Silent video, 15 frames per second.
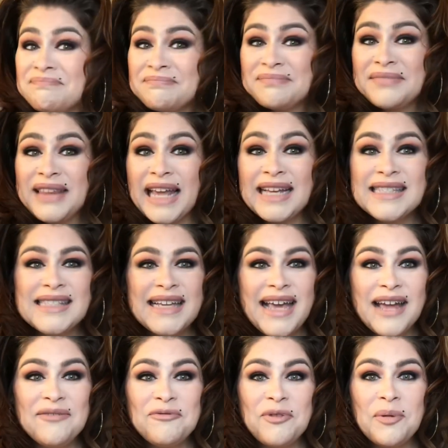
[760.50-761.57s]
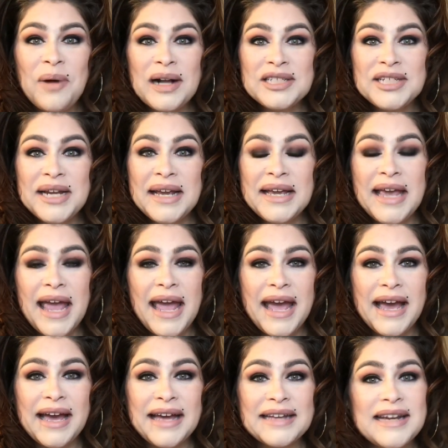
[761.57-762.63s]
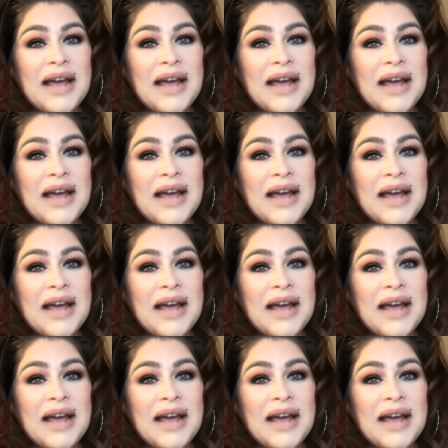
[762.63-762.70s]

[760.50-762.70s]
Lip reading: thanks again for watching, and